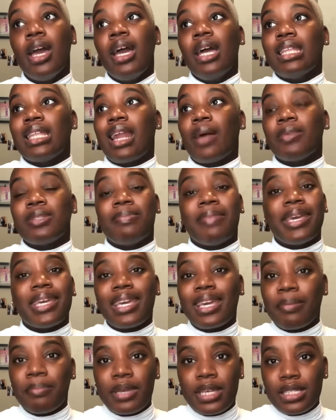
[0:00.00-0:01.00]
that I was
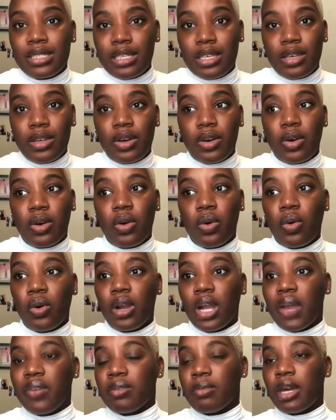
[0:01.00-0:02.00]
making a big deal,
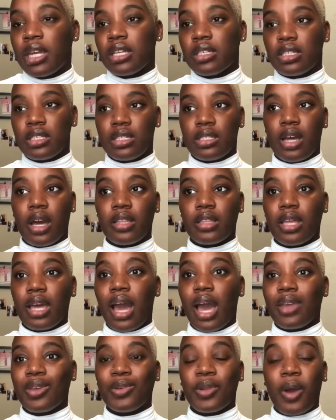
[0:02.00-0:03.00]
or everybody just thought
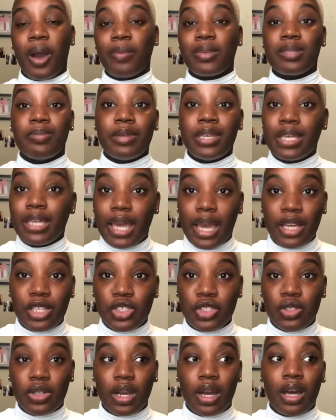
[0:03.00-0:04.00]
that, you know, I was being
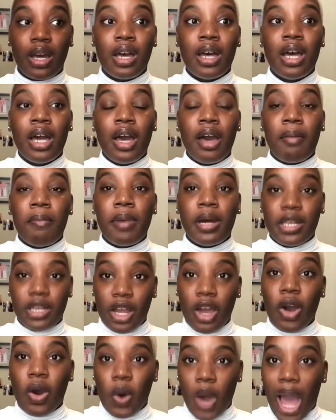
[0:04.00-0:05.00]
extra. But
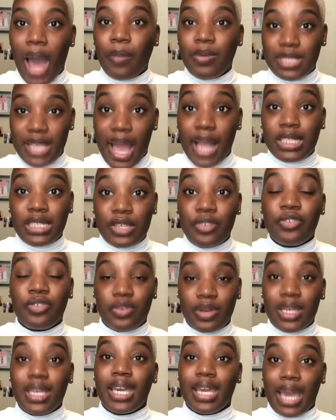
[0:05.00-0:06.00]
no, I was actually
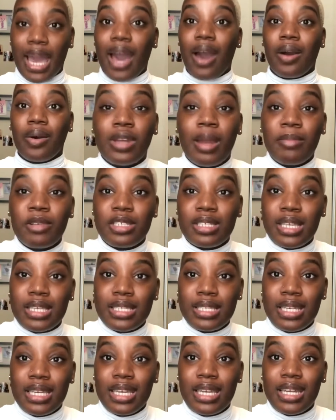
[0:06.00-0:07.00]
freaking out. Number
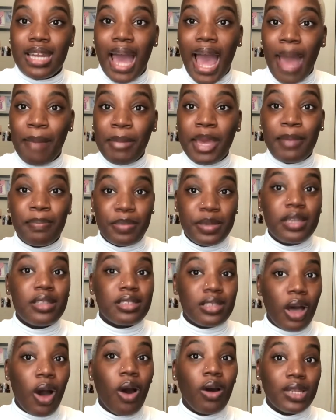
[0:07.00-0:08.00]
16, I make beats
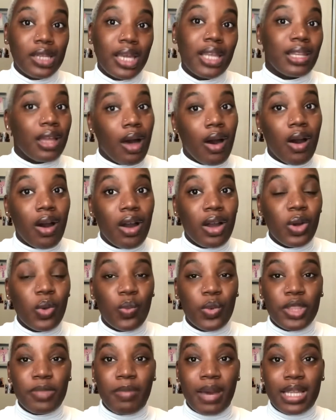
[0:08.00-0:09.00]
all day long
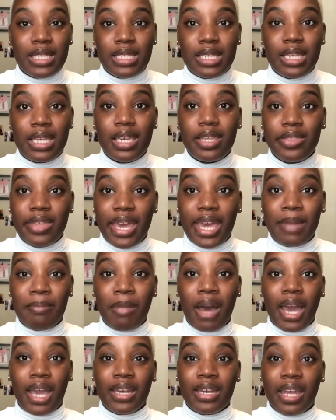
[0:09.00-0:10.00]
with my teeth and
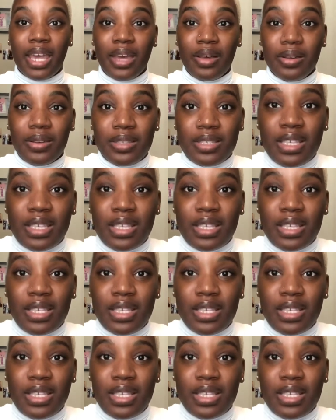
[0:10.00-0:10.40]
my nails.